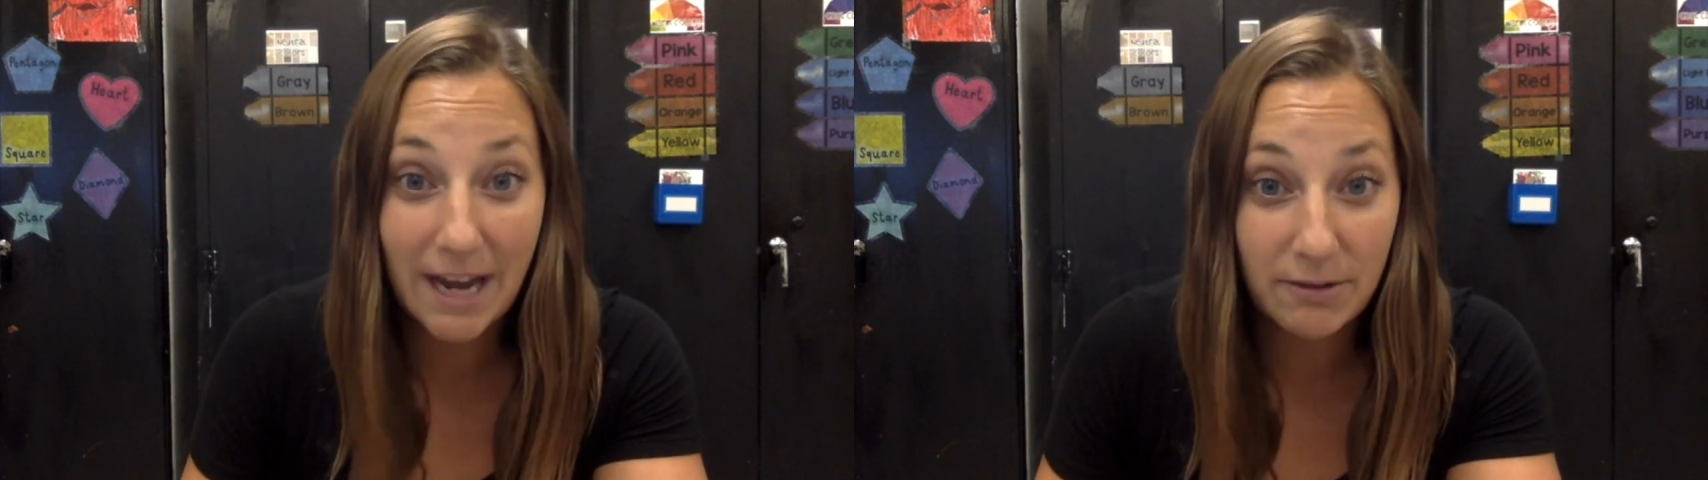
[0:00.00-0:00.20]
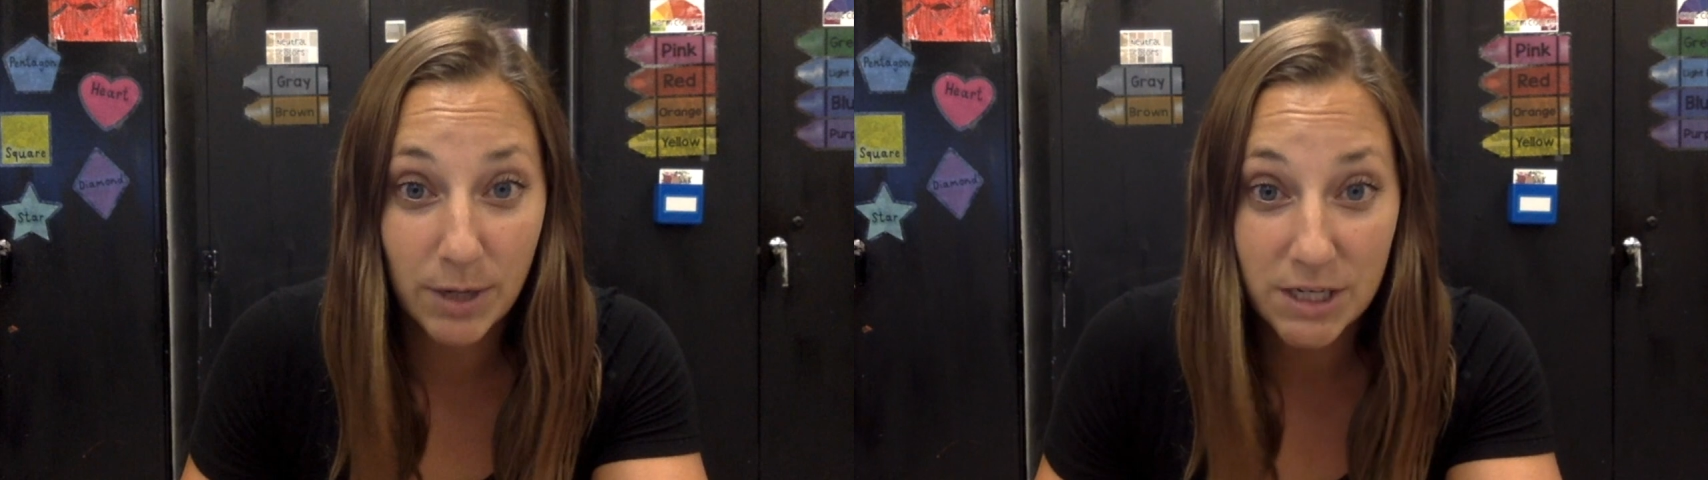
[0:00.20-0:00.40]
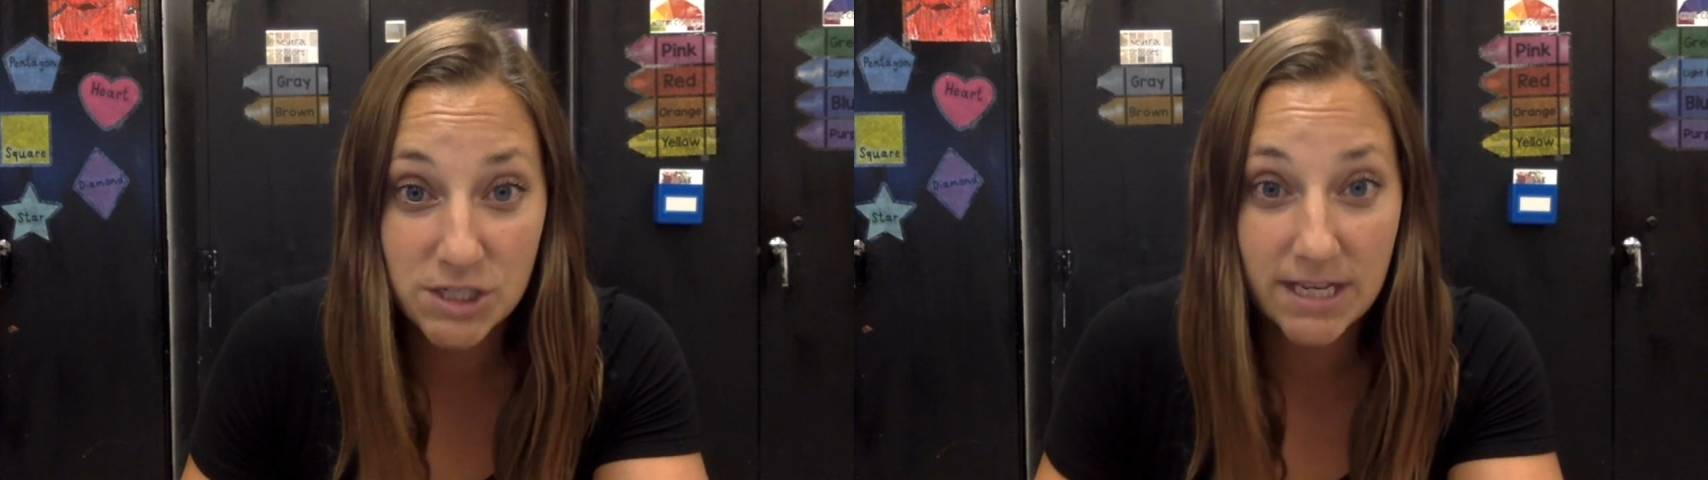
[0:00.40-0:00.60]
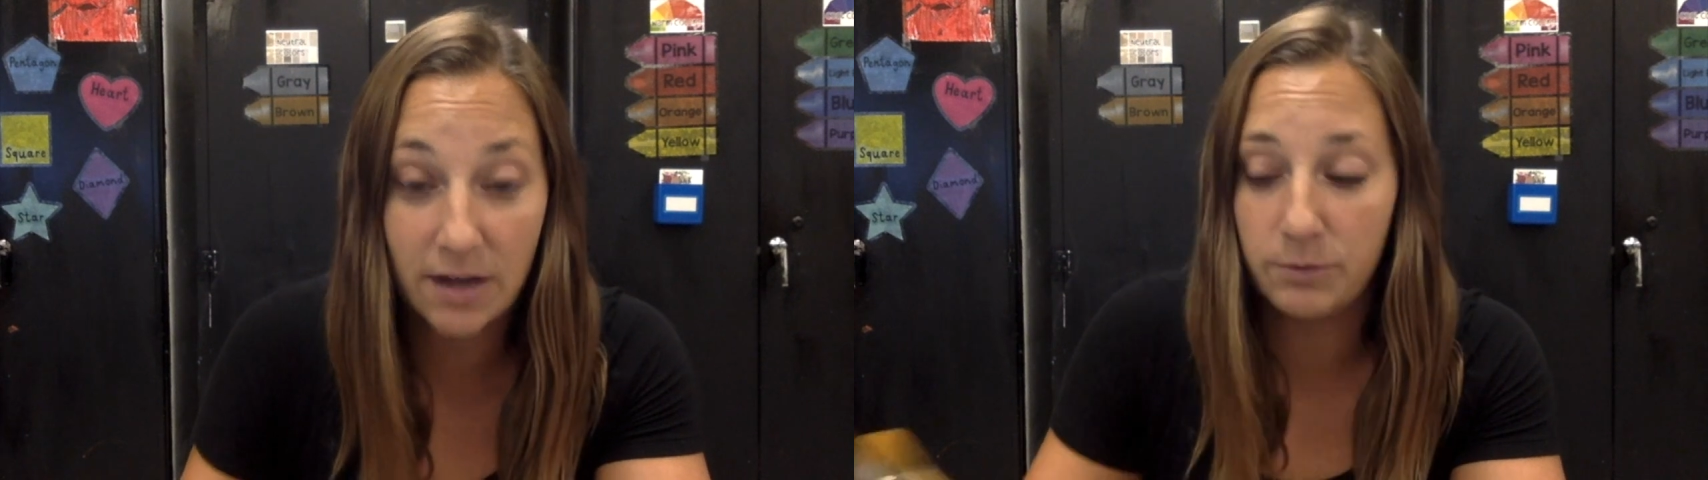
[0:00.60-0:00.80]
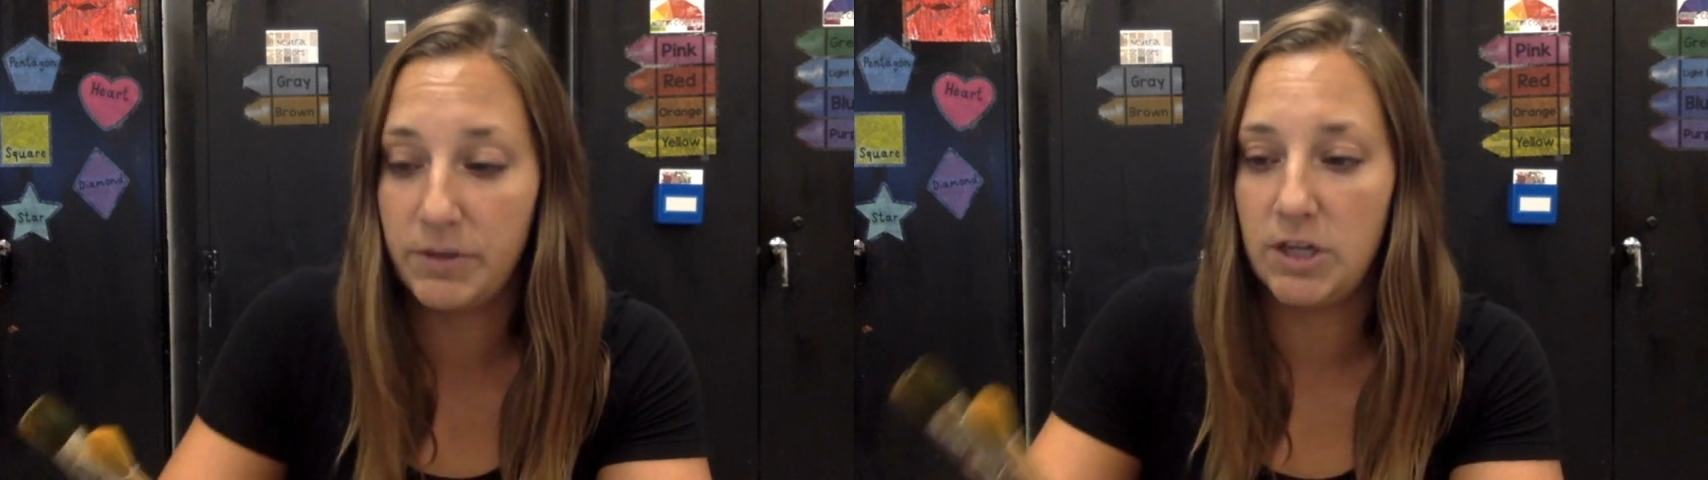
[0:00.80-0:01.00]
have brushes at
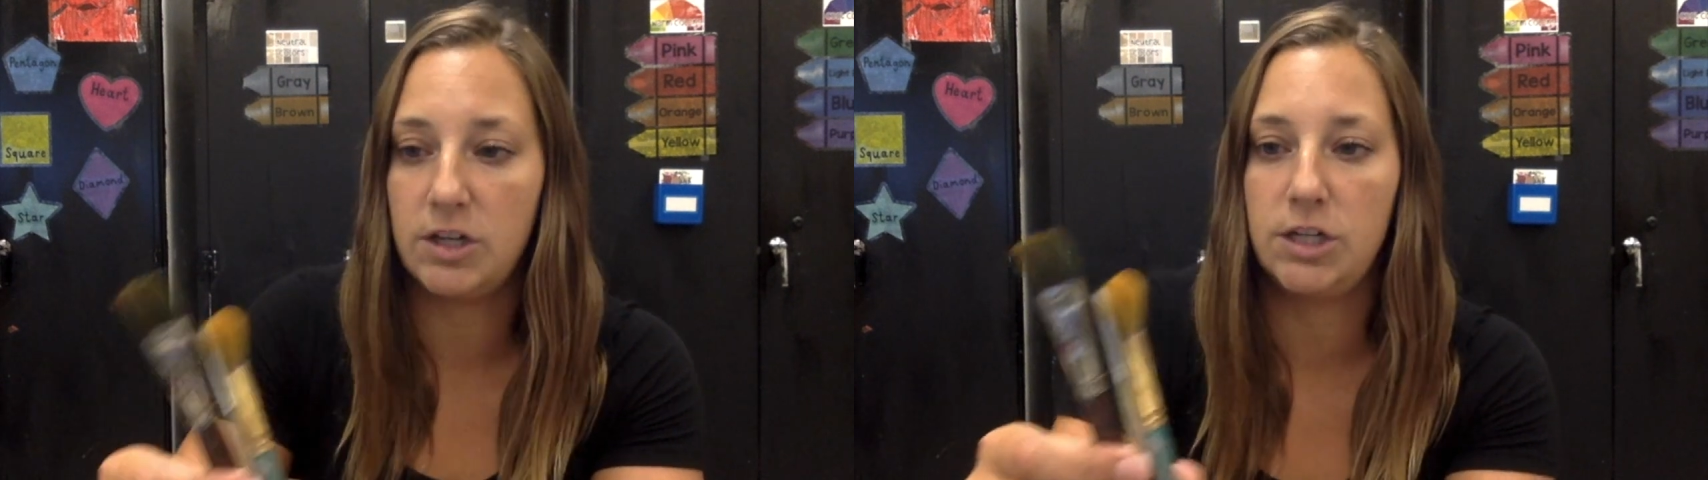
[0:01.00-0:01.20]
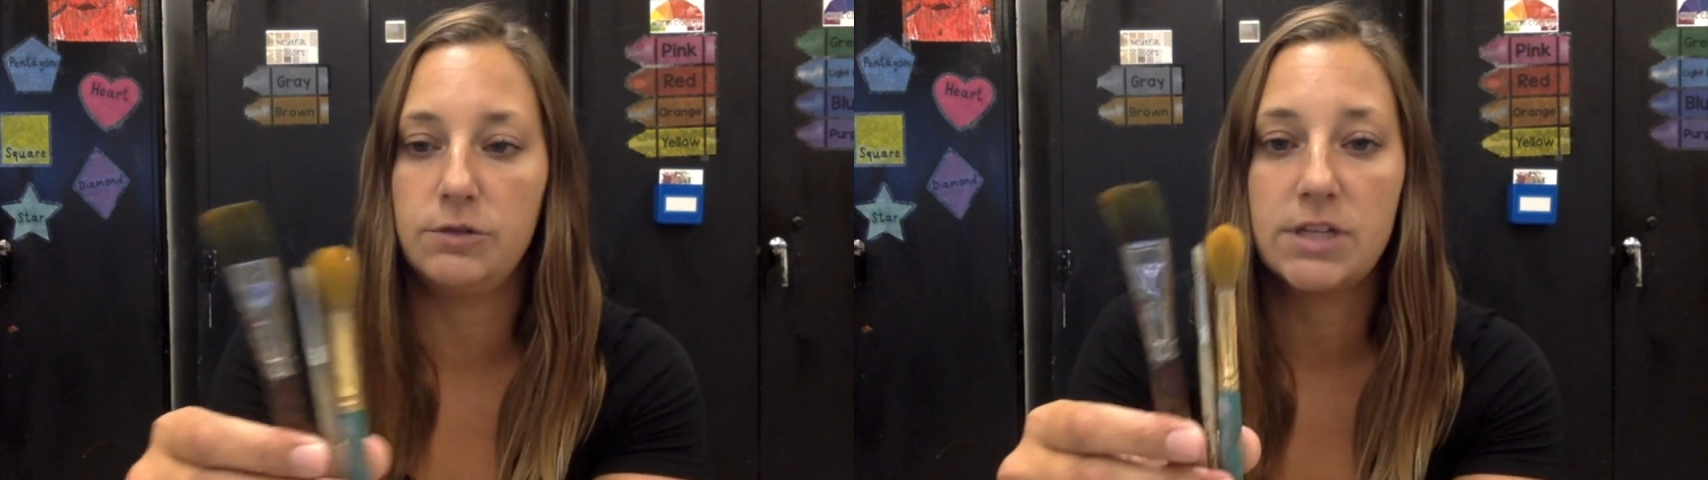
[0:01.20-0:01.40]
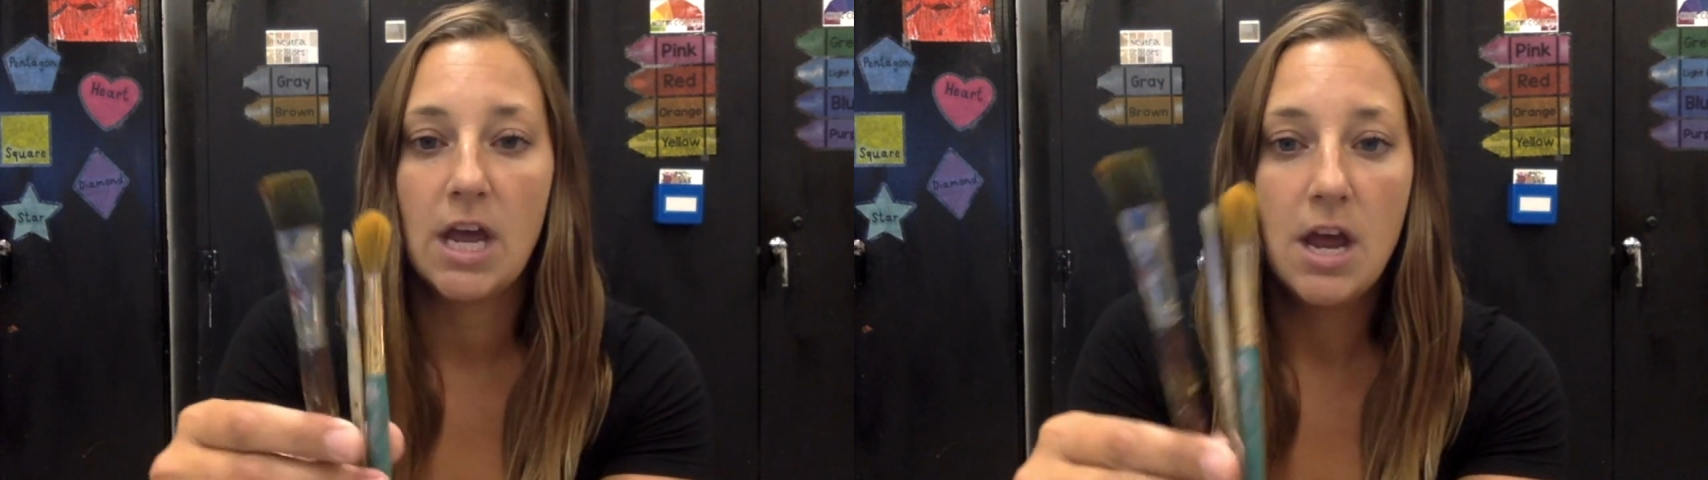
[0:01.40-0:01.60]
home that you could use,